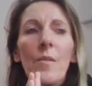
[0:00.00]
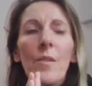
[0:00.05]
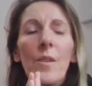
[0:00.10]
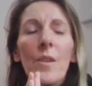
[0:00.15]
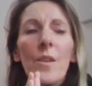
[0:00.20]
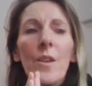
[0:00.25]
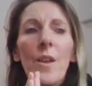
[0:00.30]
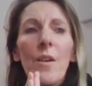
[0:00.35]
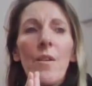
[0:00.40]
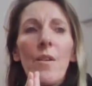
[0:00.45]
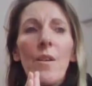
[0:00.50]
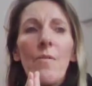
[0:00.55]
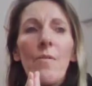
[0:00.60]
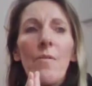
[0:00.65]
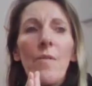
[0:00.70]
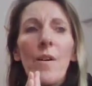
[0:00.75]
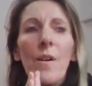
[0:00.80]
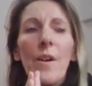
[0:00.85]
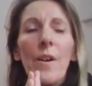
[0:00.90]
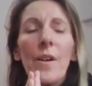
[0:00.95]
This holy
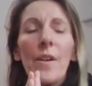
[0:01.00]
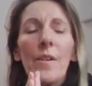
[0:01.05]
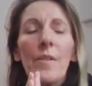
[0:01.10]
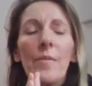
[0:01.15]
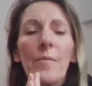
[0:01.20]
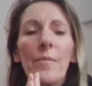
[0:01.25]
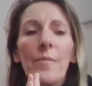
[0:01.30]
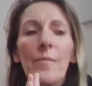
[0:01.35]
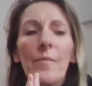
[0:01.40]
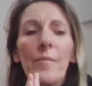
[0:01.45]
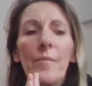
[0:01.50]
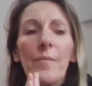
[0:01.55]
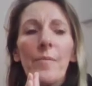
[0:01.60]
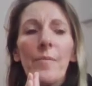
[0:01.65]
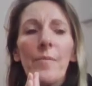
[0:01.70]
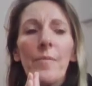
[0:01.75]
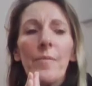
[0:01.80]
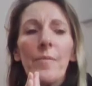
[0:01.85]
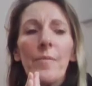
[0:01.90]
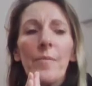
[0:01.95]
fire
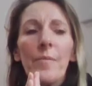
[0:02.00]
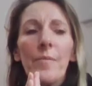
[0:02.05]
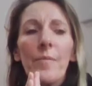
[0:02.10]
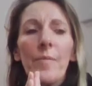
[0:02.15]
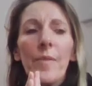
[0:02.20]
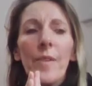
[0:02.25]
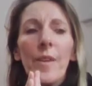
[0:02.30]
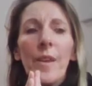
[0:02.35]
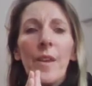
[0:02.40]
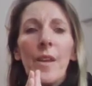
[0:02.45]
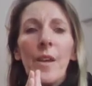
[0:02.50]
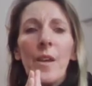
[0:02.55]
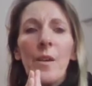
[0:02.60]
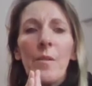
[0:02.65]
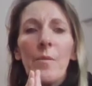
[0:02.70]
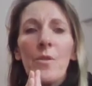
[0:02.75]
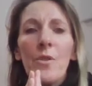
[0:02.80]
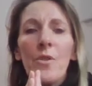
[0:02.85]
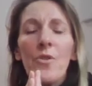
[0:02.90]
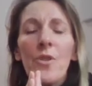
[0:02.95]

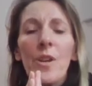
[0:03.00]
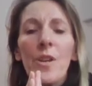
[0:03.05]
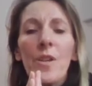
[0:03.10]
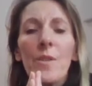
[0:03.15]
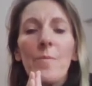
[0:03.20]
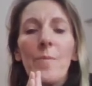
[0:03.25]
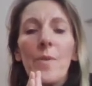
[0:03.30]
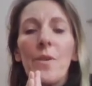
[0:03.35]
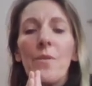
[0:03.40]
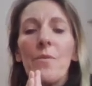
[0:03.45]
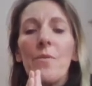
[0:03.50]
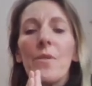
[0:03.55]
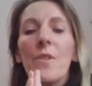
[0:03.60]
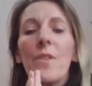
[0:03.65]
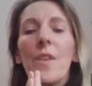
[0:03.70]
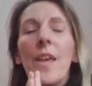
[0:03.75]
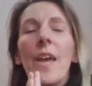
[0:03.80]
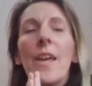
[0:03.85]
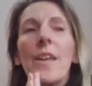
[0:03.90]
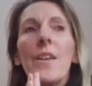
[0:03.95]
helps to transmute
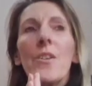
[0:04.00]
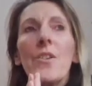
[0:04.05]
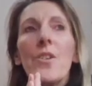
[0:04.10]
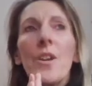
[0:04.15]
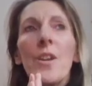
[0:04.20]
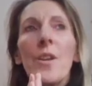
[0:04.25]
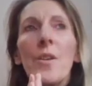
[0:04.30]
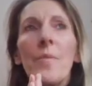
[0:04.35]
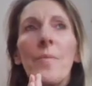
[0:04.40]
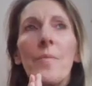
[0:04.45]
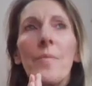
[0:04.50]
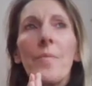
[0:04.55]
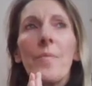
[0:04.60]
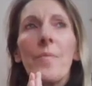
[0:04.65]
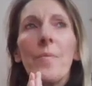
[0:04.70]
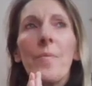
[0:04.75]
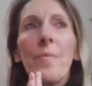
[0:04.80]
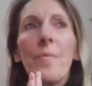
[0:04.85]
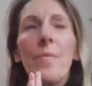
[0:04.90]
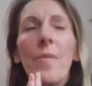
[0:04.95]
the energy
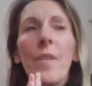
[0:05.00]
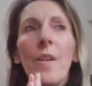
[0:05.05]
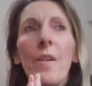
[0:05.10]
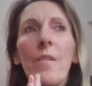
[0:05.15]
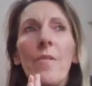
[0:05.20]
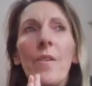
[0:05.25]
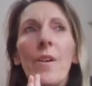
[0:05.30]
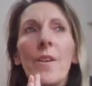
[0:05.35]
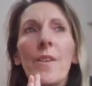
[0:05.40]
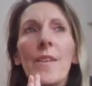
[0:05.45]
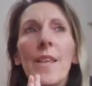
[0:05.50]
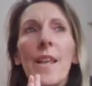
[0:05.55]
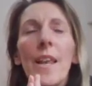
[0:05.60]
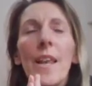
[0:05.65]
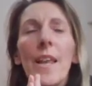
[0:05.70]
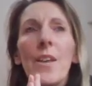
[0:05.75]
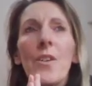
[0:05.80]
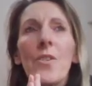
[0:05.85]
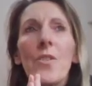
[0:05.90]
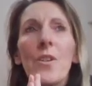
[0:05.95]
of
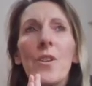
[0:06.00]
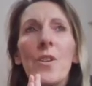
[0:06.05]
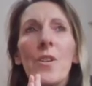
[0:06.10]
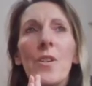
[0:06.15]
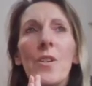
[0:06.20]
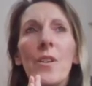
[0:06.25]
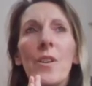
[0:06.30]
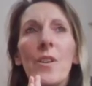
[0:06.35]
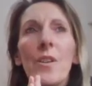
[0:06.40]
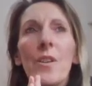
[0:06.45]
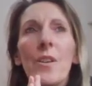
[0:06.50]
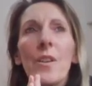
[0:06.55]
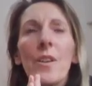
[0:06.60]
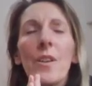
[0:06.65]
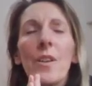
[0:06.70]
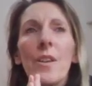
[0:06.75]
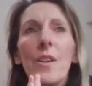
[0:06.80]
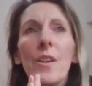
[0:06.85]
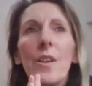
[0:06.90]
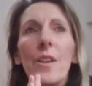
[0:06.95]
isolation
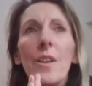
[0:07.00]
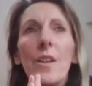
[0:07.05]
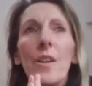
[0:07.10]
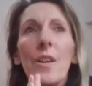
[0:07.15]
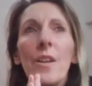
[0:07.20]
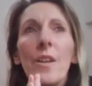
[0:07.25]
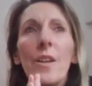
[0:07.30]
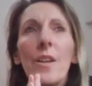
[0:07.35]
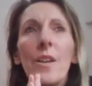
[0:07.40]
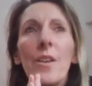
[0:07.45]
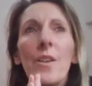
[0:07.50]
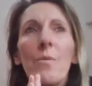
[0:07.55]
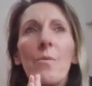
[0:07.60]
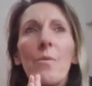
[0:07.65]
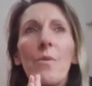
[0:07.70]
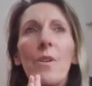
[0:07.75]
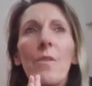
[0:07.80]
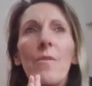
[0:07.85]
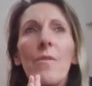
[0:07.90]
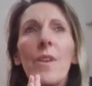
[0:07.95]
into
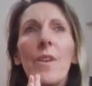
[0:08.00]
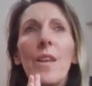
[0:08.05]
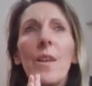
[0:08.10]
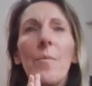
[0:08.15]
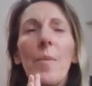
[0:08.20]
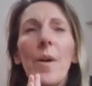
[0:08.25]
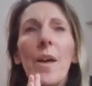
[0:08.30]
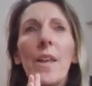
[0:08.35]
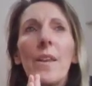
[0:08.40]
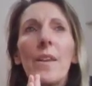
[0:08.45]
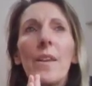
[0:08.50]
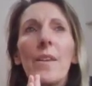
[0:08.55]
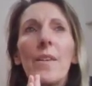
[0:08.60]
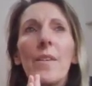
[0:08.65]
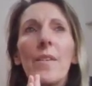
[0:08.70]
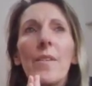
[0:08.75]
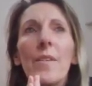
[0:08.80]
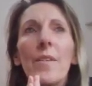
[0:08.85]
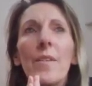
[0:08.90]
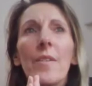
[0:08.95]
one of
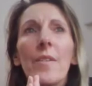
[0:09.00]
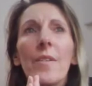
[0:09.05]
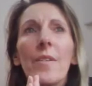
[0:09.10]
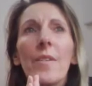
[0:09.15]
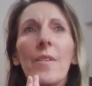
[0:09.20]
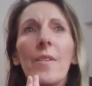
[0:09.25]
independence,